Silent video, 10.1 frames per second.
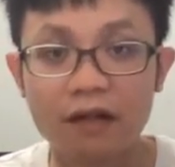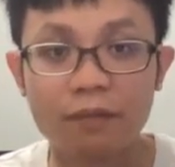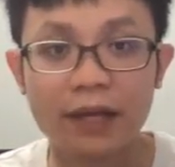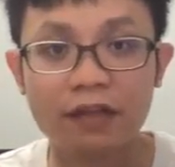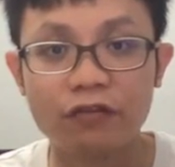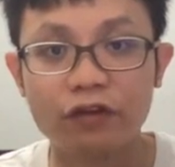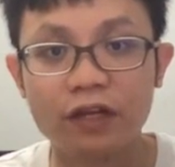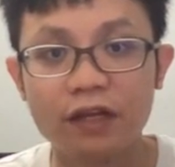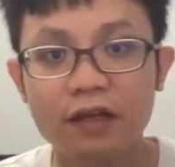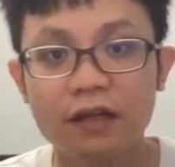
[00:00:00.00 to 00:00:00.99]

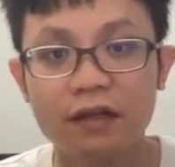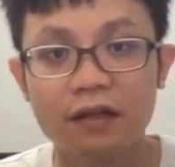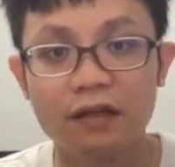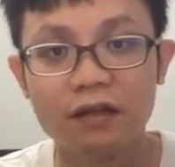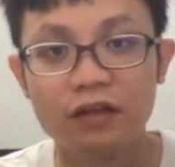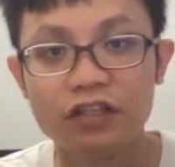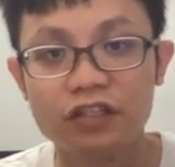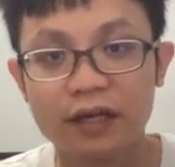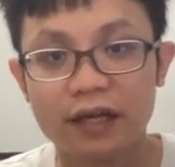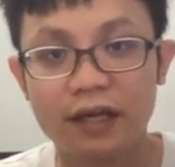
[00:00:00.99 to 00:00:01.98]
petri
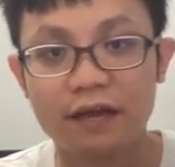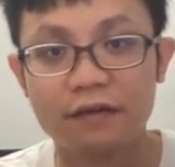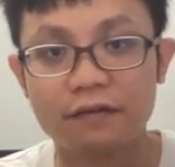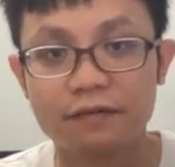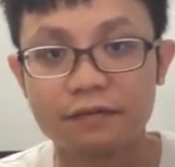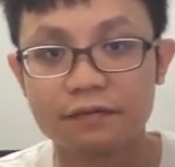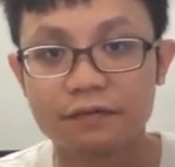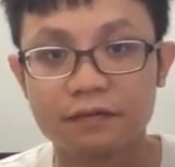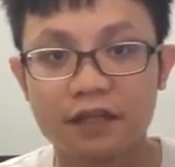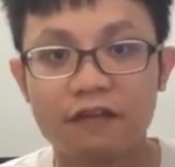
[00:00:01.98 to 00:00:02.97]
dish A,
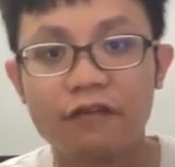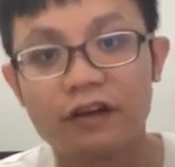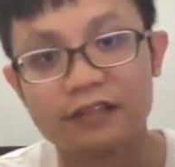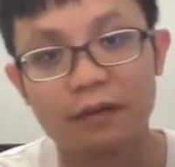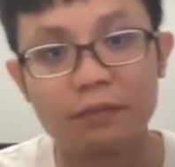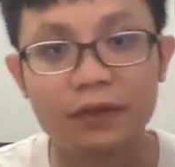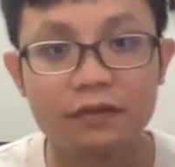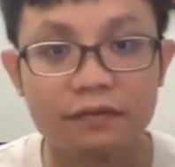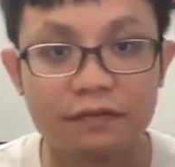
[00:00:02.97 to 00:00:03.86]
for example.